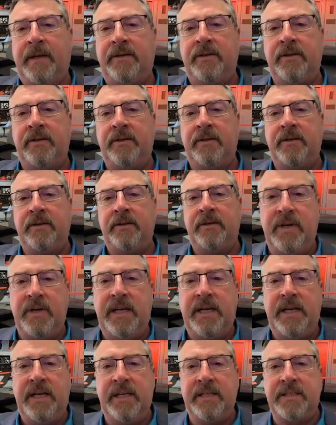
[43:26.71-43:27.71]
to
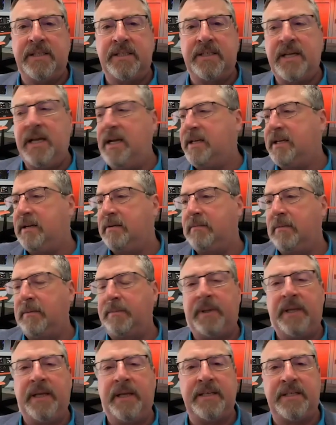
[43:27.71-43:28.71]
reinstate and
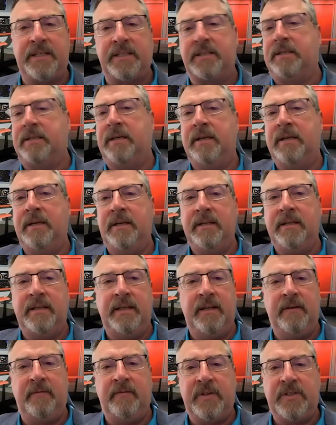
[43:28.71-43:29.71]
replace
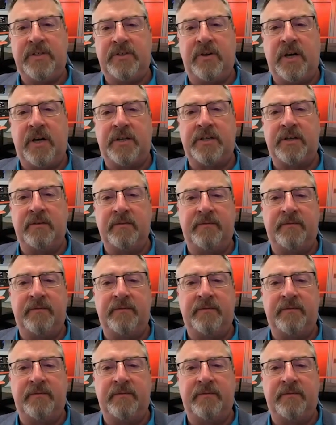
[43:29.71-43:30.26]
the infrastructure.